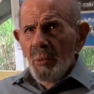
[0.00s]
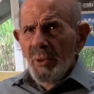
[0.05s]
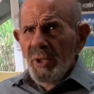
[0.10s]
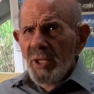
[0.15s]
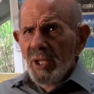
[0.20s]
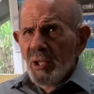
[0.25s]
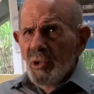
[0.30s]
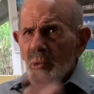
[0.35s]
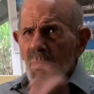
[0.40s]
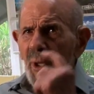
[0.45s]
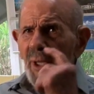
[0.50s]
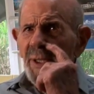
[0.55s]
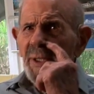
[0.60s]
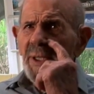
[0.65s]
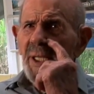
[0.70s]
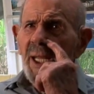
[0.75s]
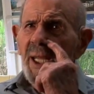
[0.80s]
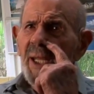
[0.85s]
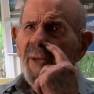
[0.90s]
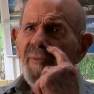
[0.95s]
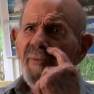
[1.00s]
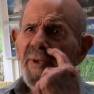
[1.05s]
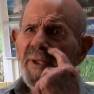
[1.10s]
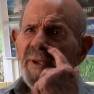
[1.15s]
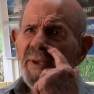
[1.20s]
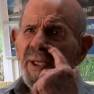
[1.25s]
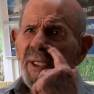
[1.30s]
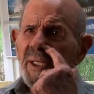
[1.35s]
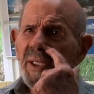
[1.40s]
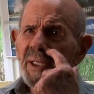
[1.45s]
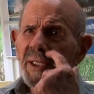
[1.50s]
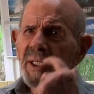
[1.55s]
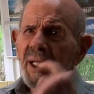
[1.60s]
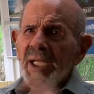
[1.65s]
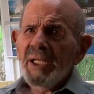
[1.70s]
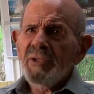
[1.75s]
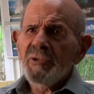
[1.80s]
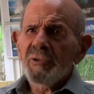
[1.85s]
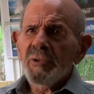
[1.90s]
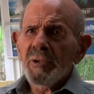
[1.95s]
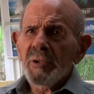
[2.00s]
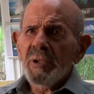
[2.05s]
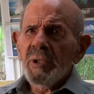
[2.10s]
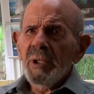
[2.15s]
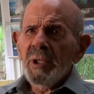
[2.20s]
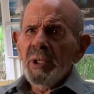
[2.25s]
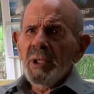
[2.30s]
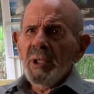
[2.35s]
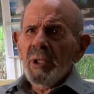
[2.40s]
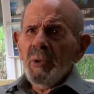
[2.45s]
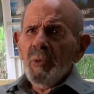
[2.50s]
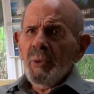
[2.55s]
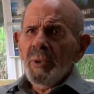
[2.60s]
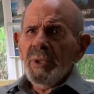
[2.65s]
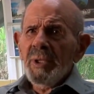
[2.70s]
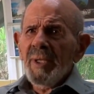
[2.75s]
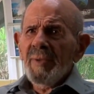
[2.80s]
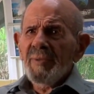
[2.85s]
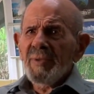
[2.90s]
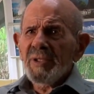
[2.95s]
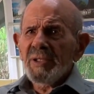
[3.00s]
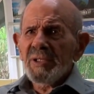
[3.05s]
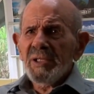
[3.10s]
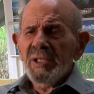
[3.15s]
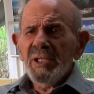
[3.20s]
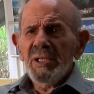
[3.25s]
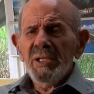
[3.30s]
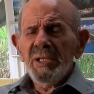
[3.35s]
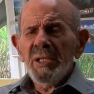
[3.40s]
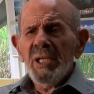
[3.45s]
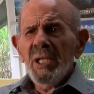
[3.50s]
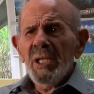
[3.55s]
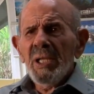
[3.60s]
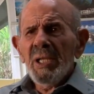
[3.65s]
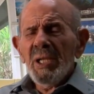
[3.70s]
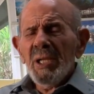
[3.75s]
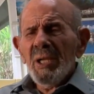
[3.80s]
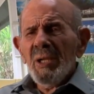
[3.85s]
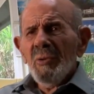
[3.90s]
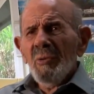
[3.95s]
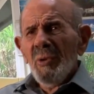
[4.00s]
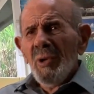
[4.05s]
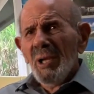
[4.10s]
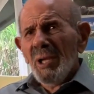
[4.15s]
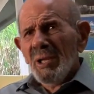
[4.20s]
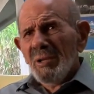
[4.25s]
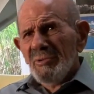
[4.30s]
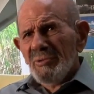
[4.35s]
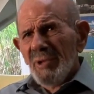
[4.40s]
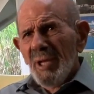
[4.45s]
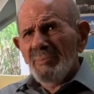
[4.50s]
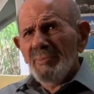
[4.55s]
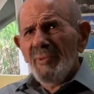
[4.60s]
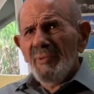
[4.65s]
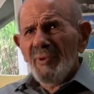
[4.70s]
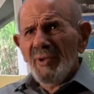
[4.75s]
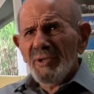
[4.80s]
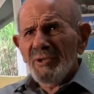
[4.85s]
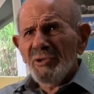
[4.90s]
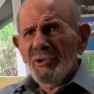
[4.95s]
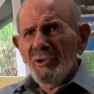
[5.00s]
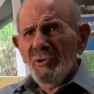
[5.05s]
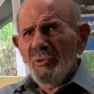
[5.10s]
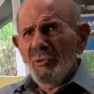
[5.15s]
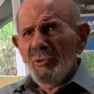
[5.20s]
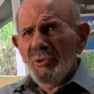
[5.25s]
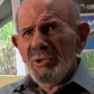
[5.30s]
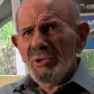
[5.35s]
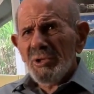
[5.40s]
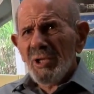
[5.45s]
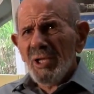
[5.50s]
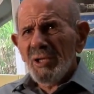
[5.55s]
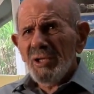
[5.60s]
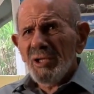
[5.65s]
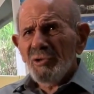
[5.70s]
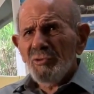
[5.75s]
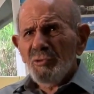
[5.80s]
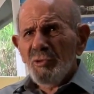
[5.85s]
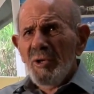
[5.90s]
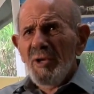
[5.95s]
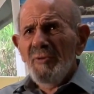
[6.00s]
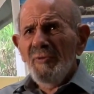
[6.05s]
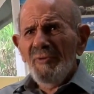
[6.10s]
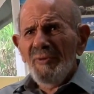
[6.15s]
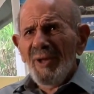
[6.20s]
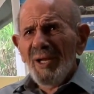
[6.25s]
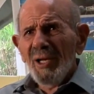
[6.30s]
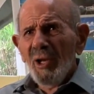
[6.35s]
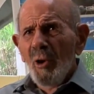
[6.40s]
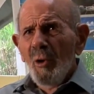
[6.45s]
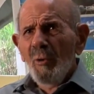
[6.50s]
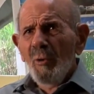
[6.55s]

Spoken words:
We equate everything in nature. We never see, well, some of us do, we say the tree fell